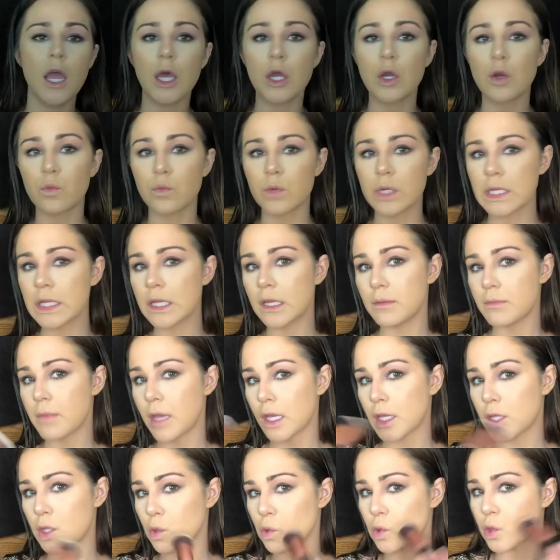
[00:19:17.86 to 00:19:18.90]
it'll really
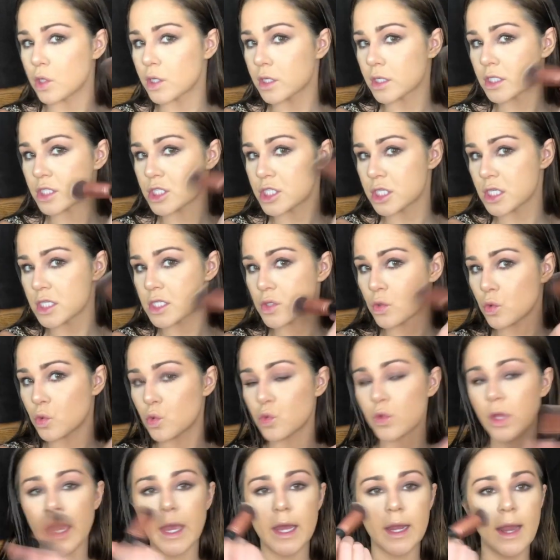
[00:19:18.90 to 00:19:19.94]
make you look
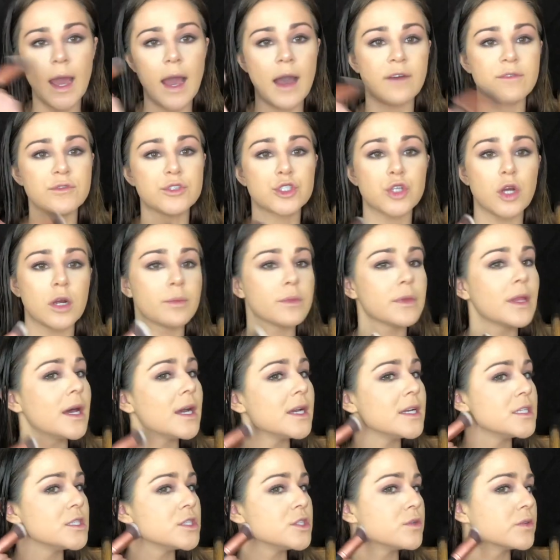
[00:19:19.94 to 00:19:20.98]
chiseled and have sharp
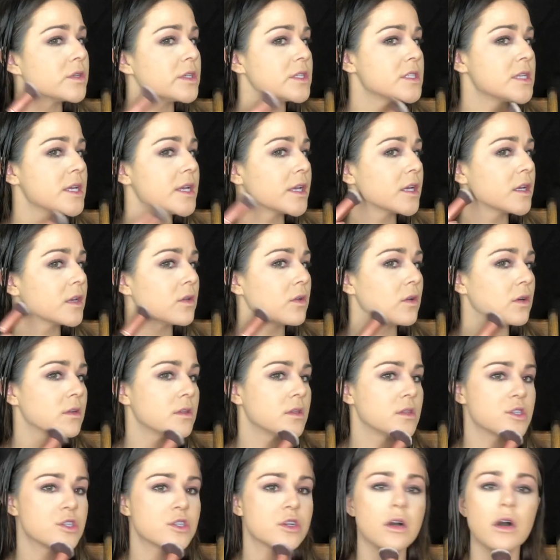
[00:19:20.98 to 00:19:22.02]
lines. You can take it along
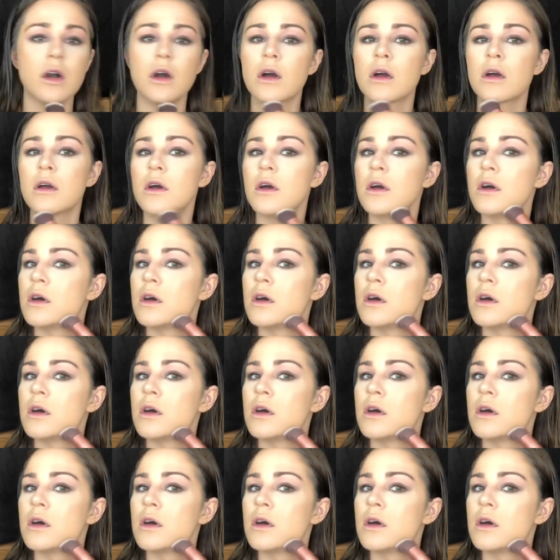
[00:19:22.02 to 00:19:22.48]
the jaw.